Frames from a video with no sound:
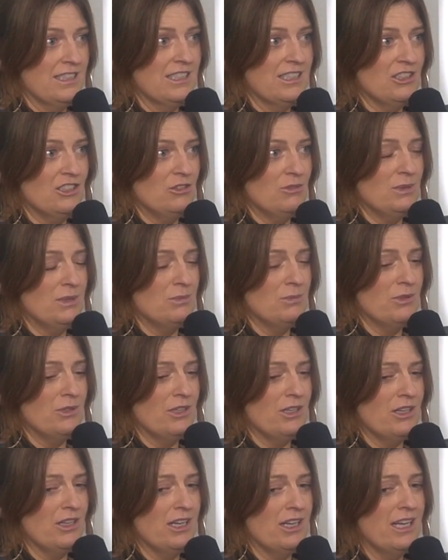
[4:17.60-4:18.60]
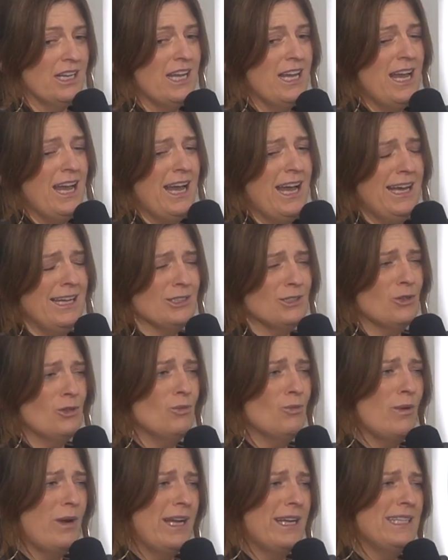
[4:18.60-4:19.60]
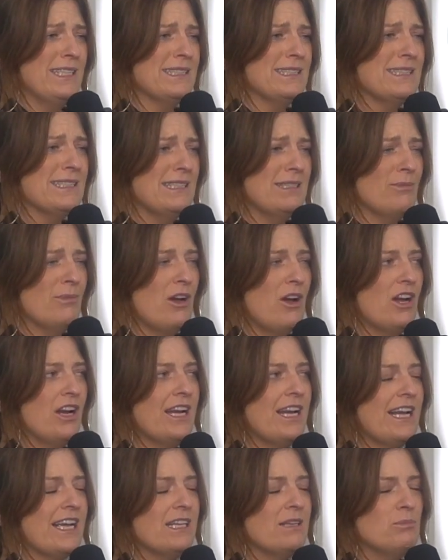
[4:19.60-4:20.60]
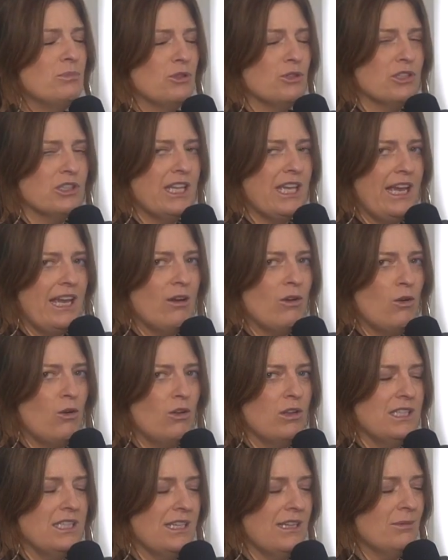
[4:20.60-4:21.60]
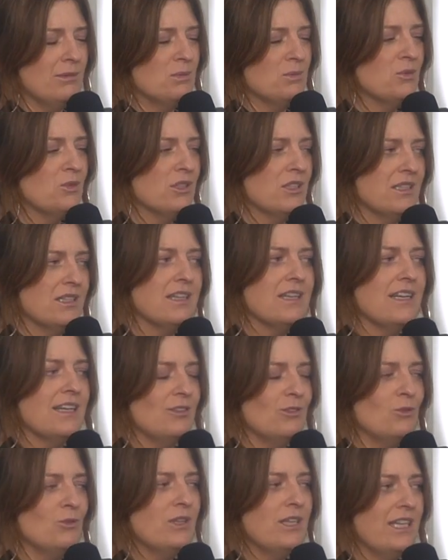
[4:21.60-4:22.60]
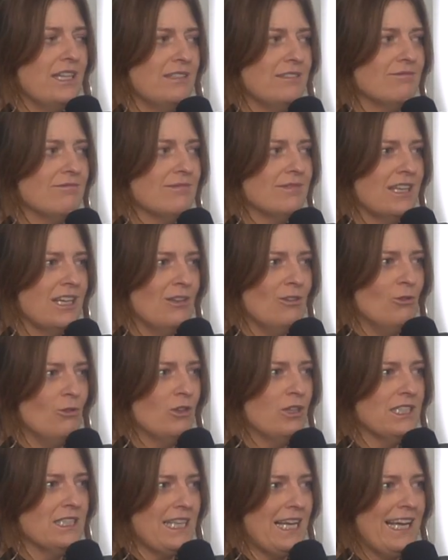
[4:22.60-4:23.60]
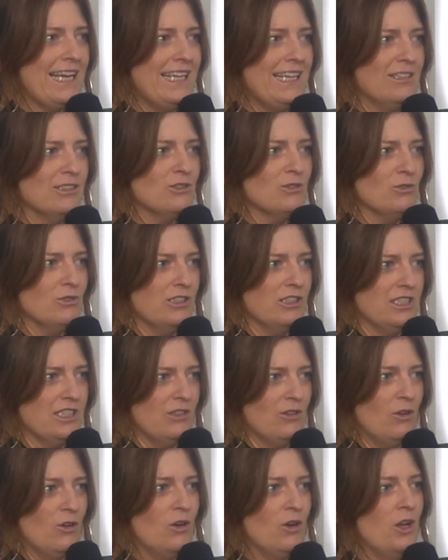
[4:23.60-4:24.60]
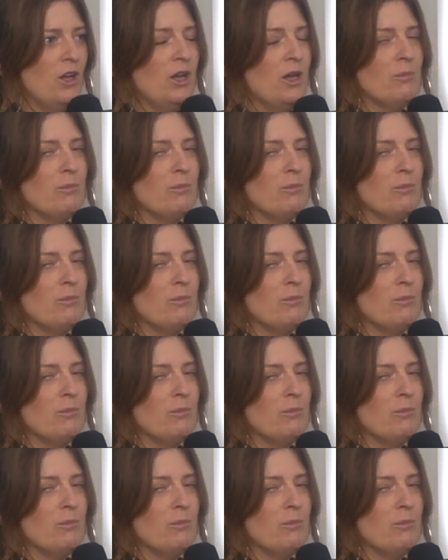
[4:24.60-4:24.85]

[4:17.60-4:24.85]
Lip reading: And she was pure, I don't want to sleep with her. And I could pure get Holly. I was pure, I know, hen. I know, because I hate snorers and all.